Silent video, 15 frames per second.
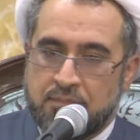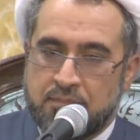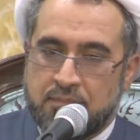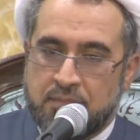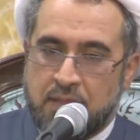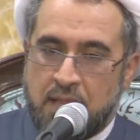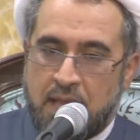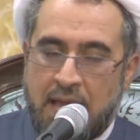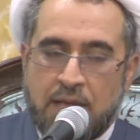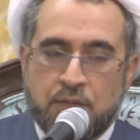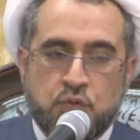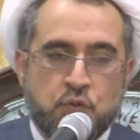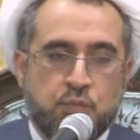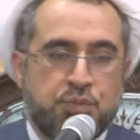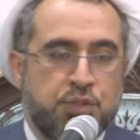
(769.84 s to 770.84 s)
How
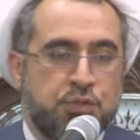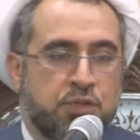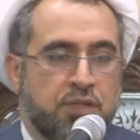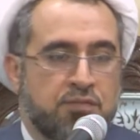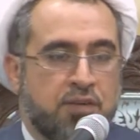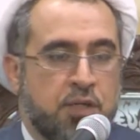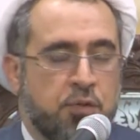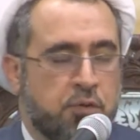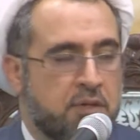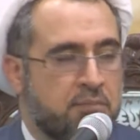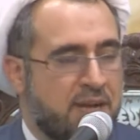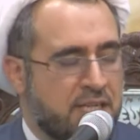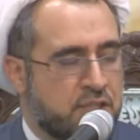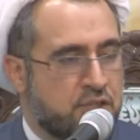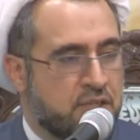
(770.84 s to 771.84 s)
to purify your
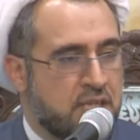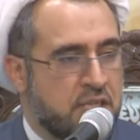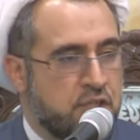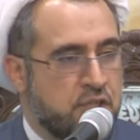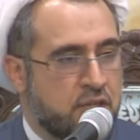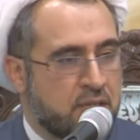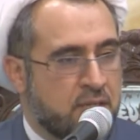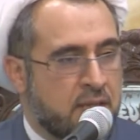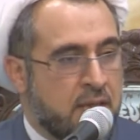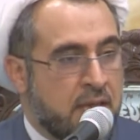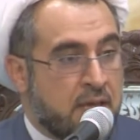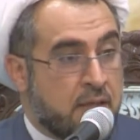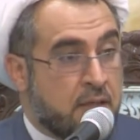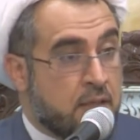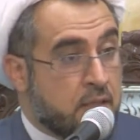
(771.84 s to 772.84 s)
imagination.
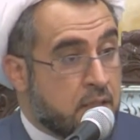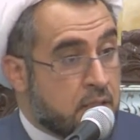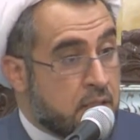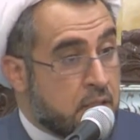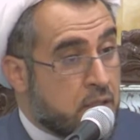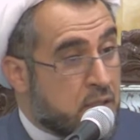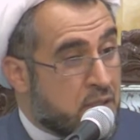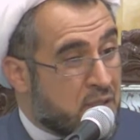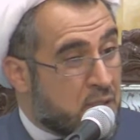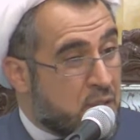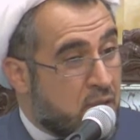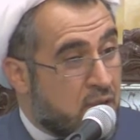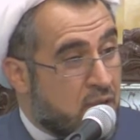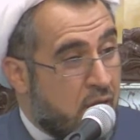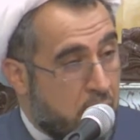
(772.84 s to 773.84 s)

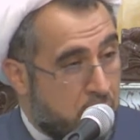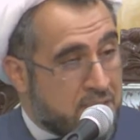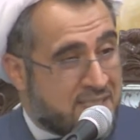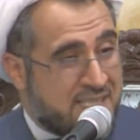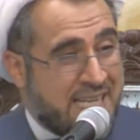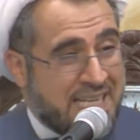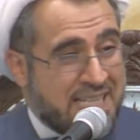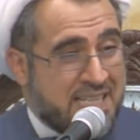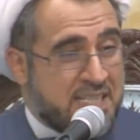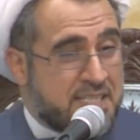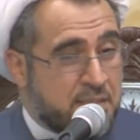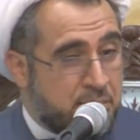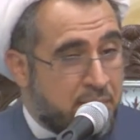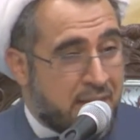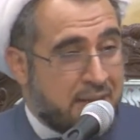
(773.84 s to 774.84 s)
I was saying this
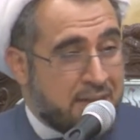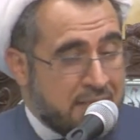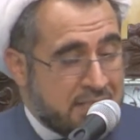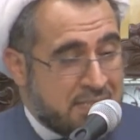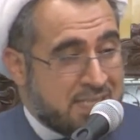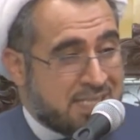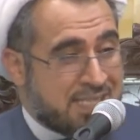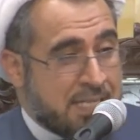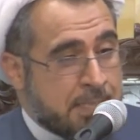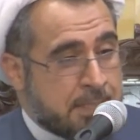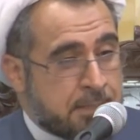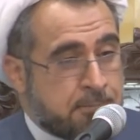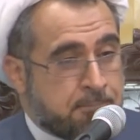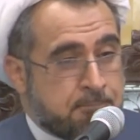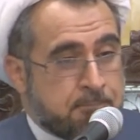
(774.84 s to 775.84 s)
in parentheses that
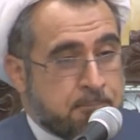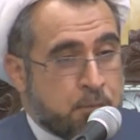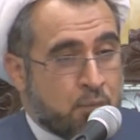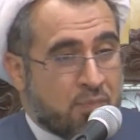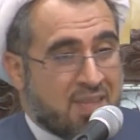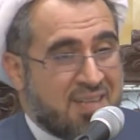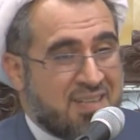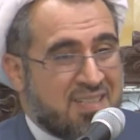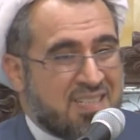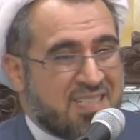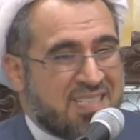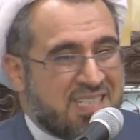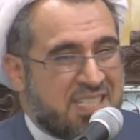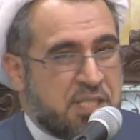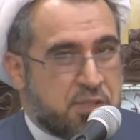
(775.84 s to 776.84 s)

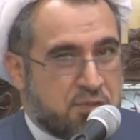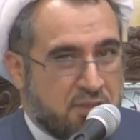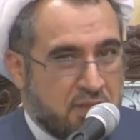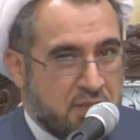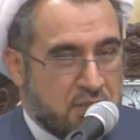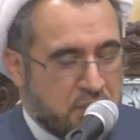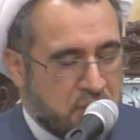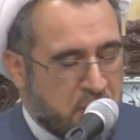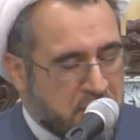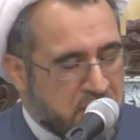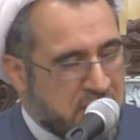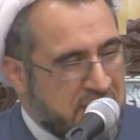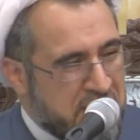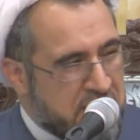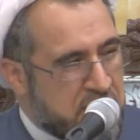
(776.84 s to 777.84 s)
it is not
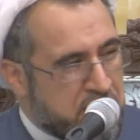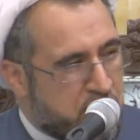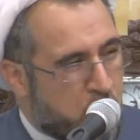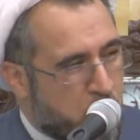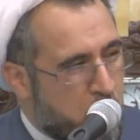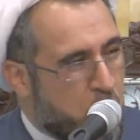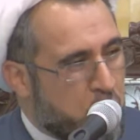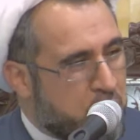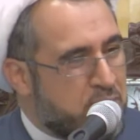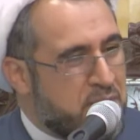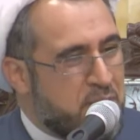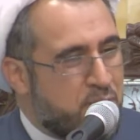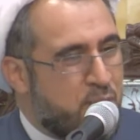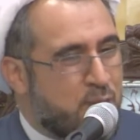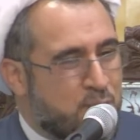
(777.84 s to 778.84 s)
easy for all
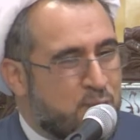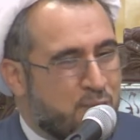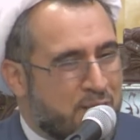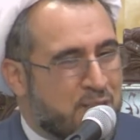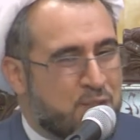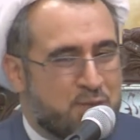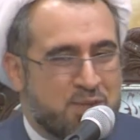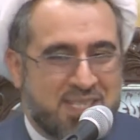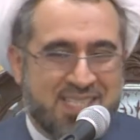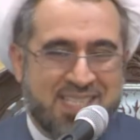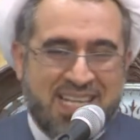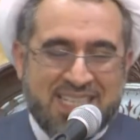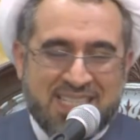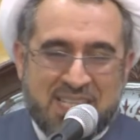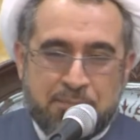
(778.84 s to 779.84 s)
people to
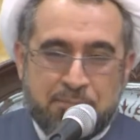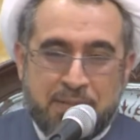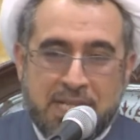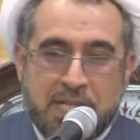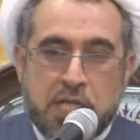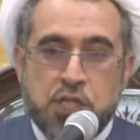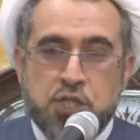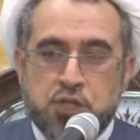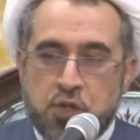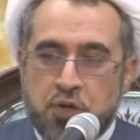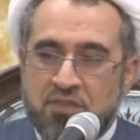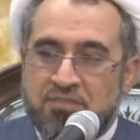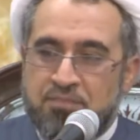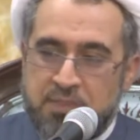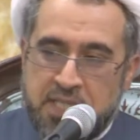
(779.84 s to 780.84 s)
understand the pleasure
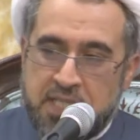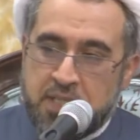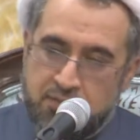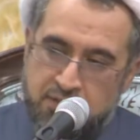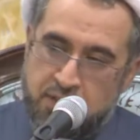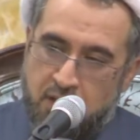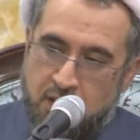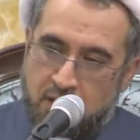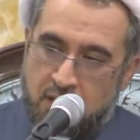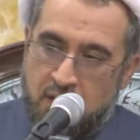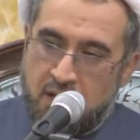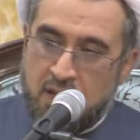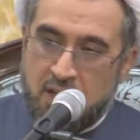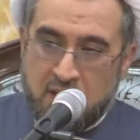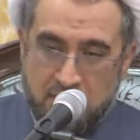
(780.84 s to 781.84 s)
of being with Allah.
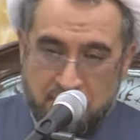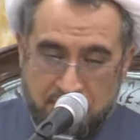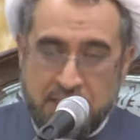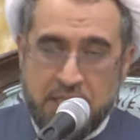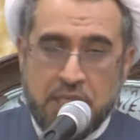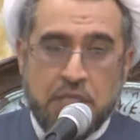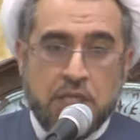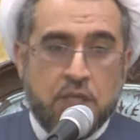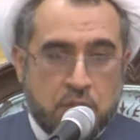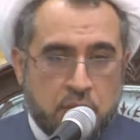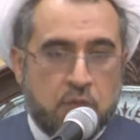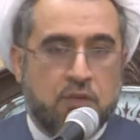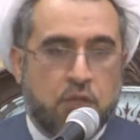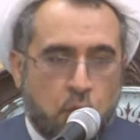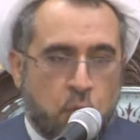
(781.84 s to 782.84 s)
We,
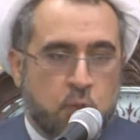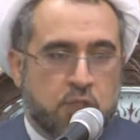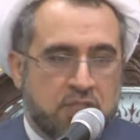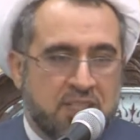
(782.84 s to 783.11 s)
we ordinary